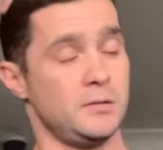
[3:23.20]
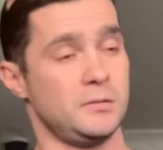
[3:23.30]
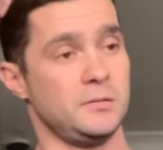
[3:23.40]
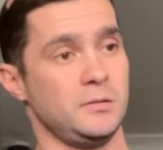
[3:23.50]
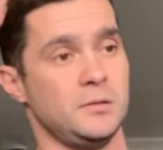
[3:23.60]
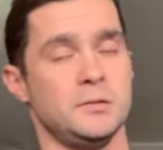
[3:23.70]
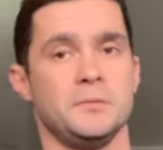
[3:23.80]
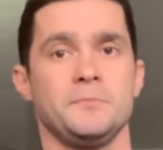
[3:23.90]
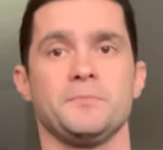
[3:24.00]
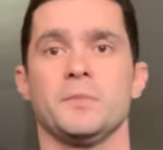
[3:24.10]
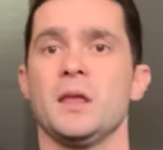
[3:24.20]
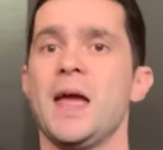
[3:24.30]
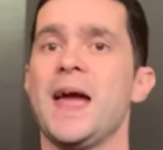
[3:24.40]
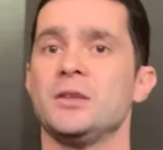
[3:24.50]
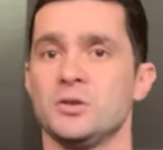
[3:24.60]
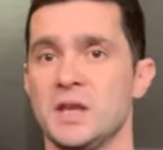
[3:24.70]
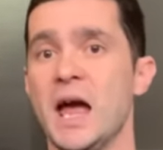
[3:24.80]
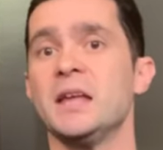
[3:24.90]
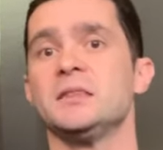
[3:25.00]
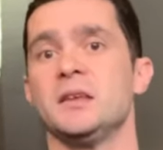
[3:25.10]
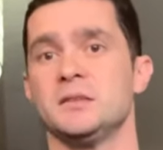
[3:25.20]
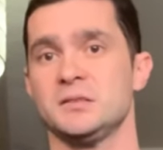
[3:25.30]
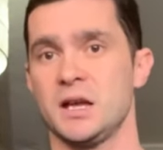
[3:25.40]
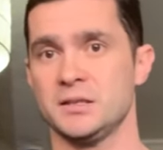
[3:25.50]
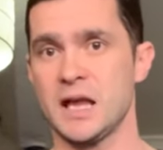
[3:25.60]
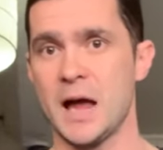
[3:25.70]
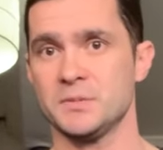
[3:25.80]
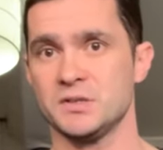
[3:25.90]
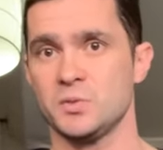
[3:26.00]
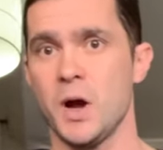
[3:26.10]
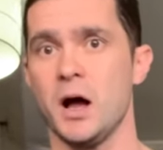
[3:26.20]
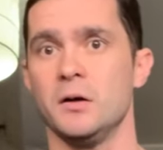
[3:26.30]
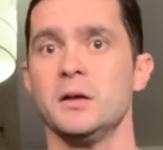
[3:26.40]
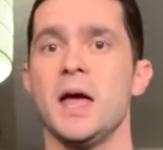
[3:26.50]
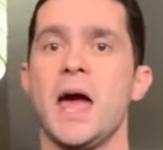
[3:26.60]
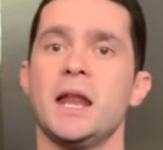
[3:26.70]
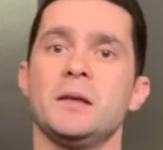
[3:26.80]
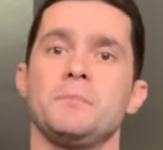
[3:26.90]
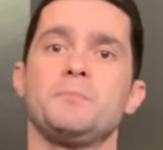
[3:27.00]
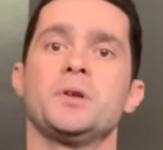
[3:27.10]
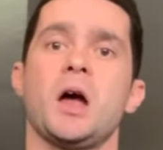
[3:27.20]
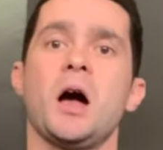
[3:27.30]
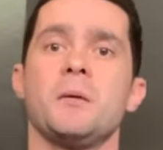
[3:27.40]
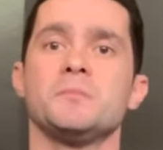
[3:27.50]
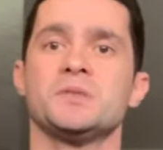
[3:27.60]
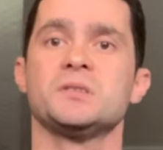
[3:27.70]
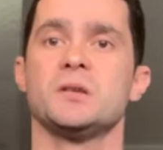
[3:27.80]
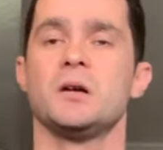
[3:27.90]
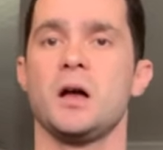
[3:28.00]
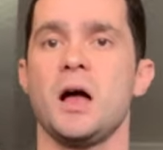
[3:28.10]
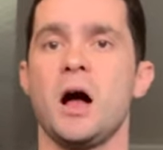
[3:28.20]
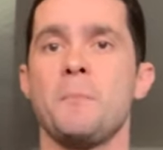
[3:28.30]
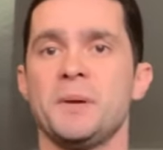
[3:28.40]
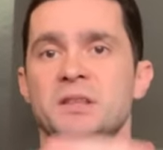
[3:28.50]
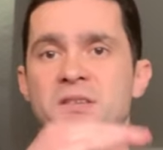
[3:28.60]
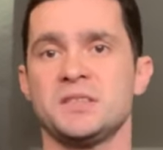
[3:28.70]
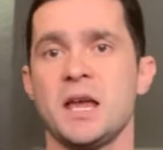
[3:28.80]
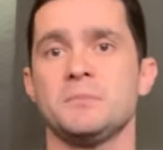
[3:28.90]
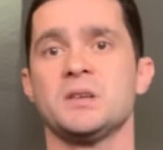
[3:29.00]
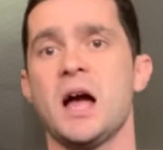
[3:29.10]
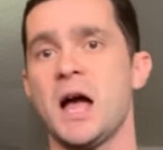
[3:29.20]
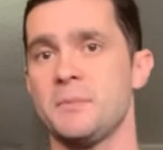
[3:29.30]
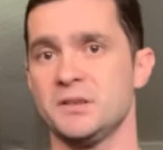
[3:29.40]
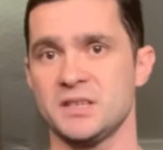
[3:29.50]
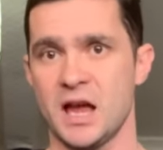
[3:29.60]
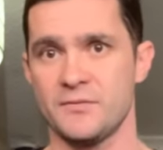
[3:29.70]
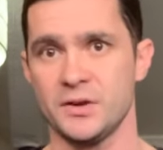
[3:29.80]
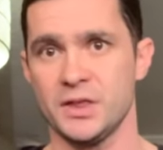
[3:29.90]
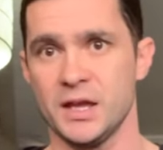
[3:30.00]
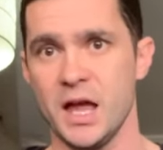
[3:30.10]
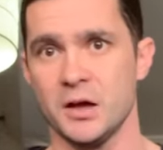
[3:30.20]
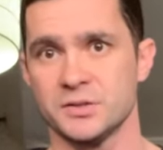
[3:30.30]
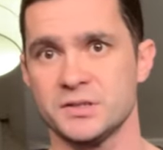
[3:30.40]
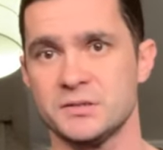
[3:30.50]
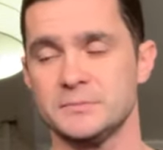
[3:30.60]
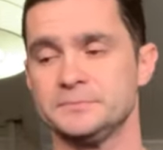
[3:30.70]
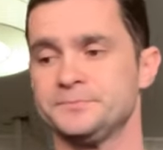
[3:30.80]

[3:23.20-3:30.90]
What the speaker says: and your tendons adapt as well. And it comes up at the same time as everything else.